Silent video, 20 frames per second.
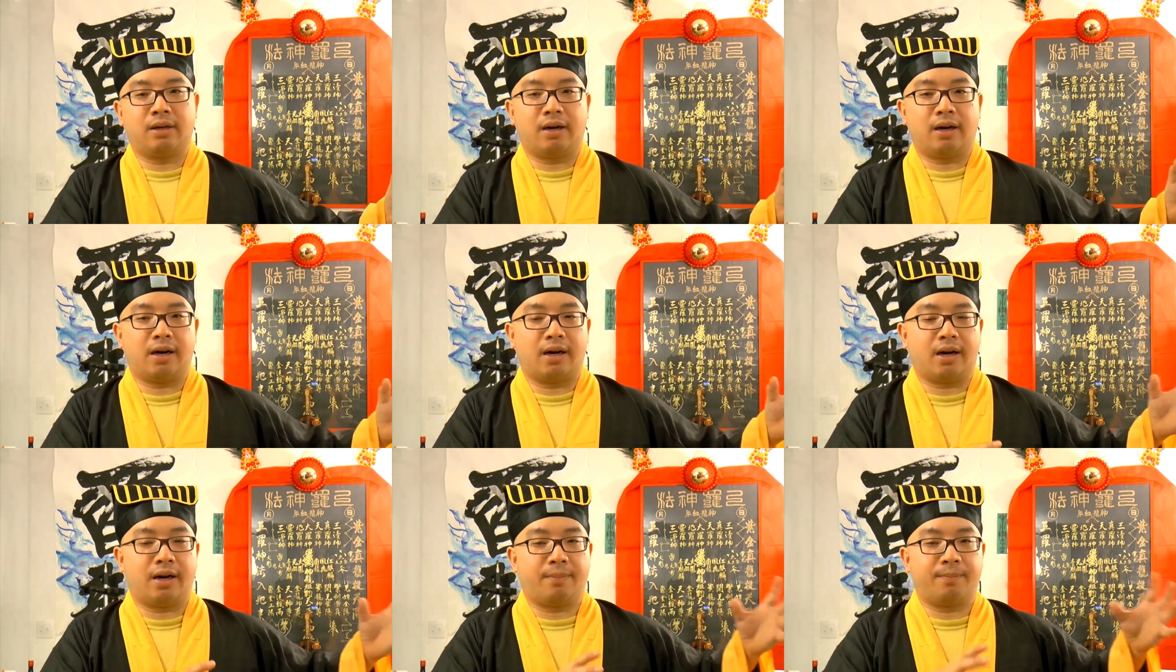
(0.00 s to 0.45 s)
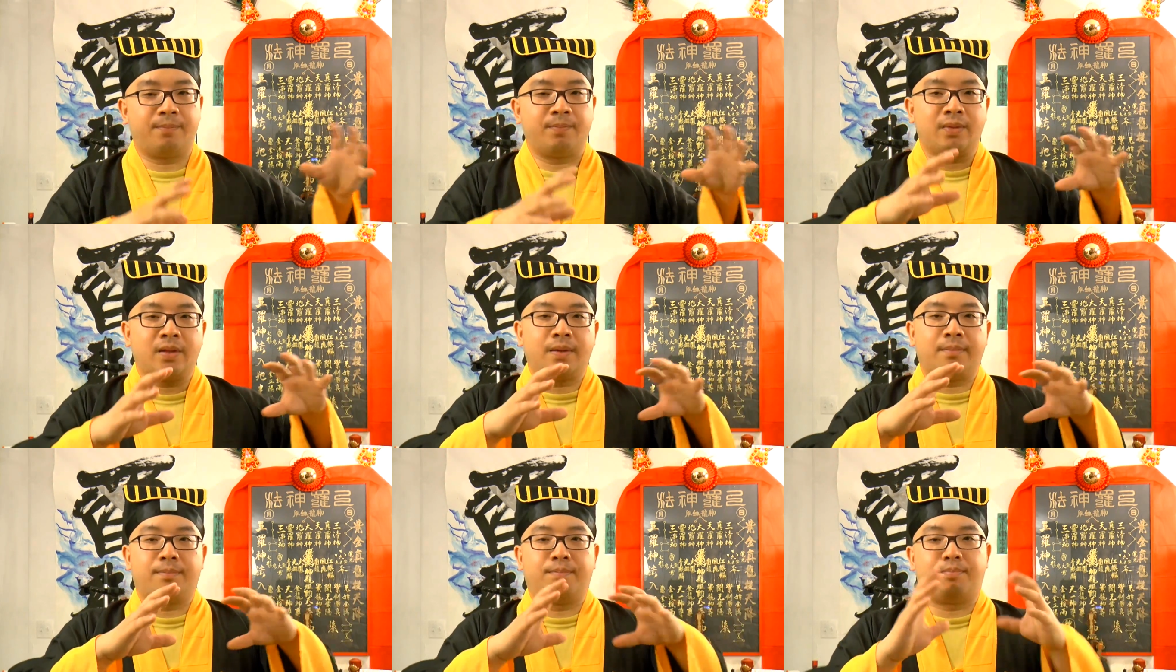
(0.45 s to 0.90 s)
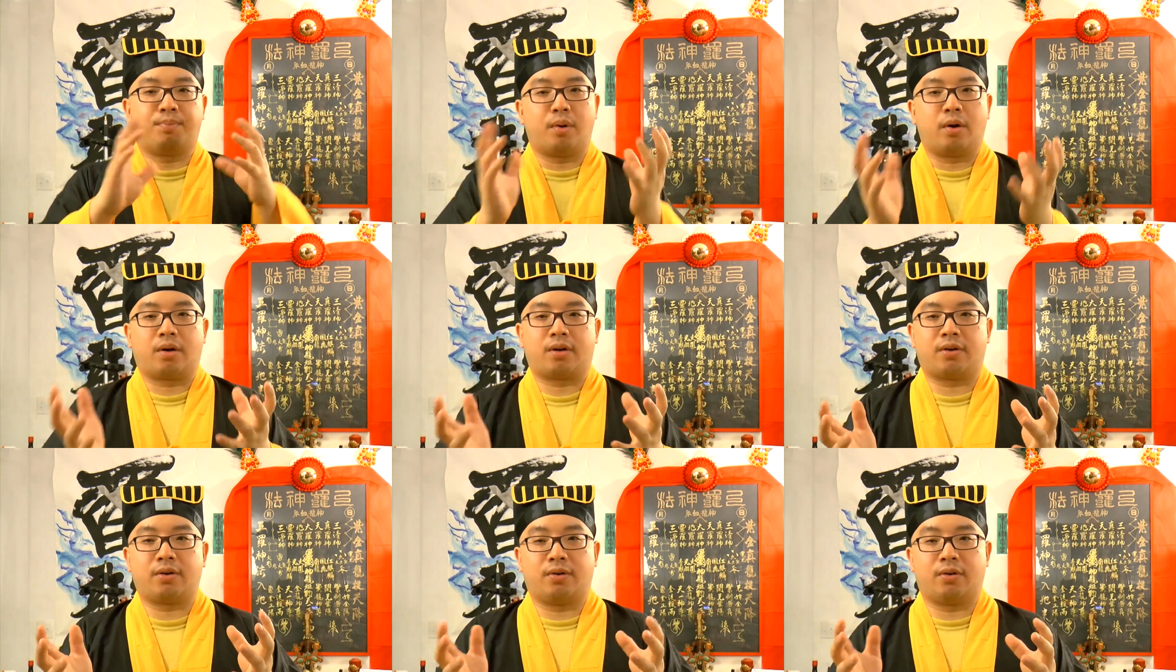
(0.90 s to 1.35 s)

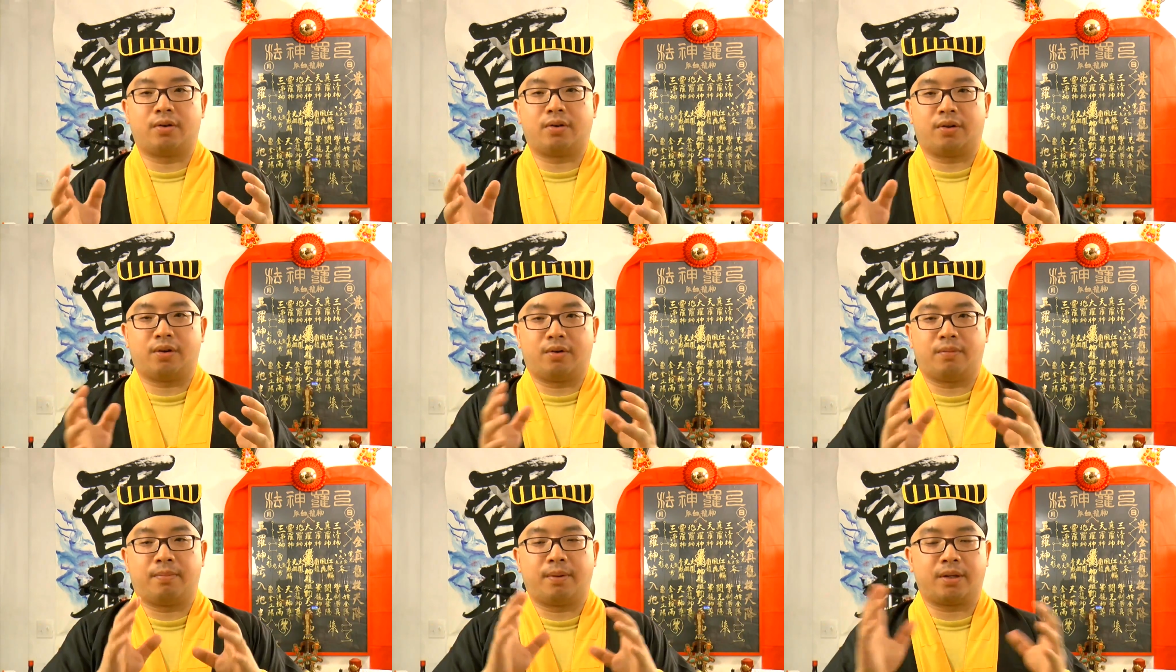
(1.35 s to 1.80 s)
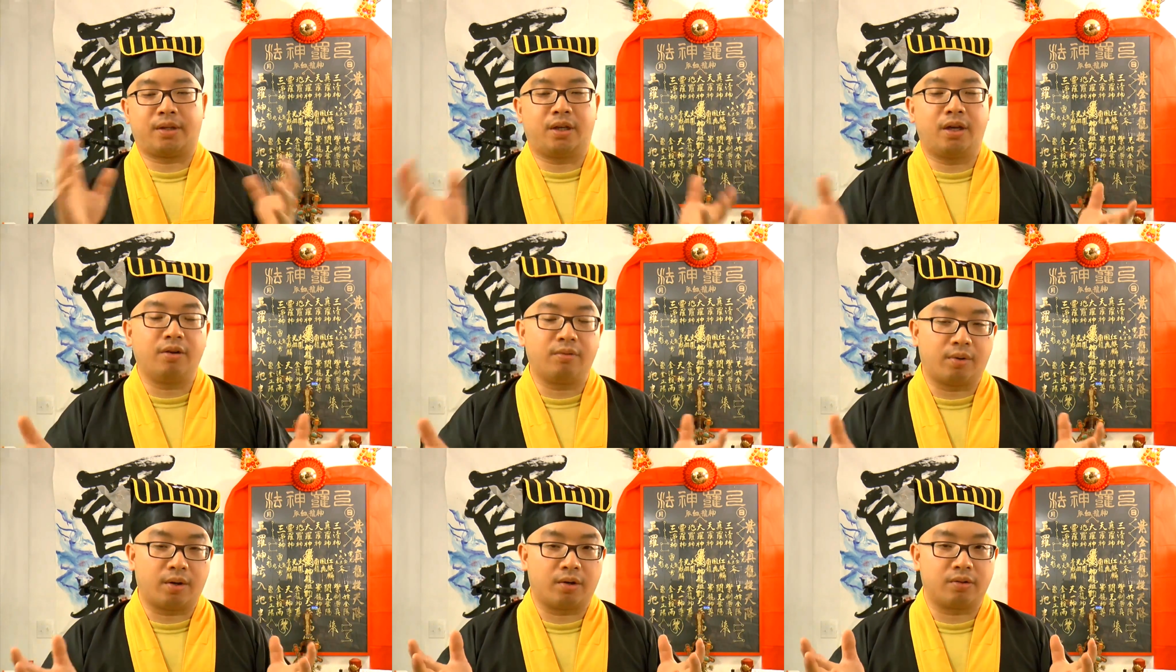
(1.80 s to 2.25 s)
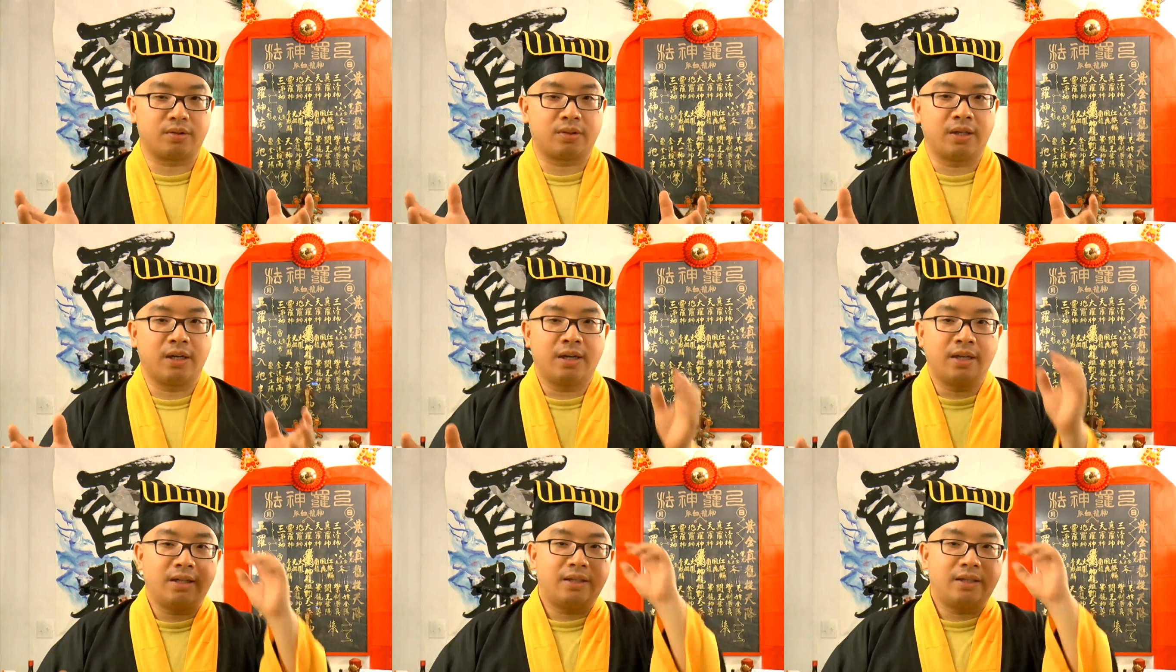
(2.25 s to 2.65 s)
book or their materials.